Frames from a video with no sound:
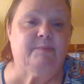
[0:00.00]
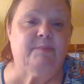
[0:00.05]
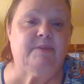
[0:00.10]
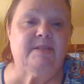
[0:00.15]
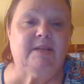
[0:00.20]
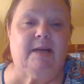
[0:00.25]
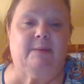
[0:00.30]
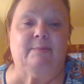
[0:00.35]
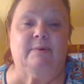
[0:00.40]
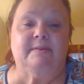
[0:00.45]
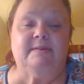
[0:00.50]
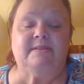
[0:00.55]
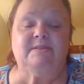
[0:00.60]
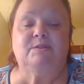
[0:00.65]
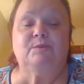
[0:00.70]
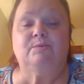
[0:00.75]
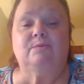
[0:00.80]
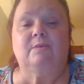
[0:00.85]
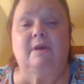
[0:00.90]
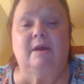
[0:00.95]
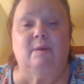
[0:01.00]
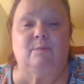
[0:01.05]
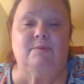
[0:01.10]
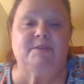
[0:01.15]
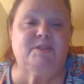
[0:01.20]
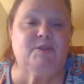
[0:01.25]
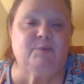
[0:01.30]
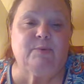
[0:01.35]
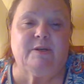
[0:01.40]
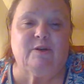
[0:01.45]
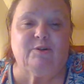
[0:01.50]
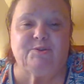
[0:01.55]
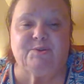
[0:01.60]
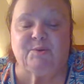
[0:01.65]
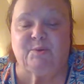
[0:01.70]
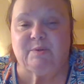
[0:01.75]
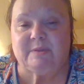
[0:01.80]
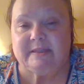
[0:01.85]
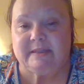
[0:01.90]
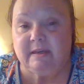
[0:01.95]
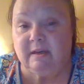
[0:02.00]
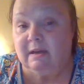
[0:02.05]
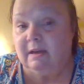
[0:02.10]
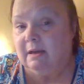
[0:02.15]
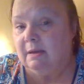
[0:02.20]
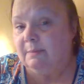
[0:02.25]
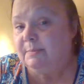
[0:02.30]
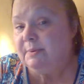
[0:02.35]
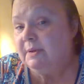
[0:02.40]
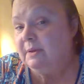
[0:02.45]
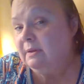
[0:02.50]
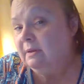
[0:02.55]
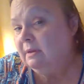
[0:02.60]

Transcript: the time I was 3 years old and up.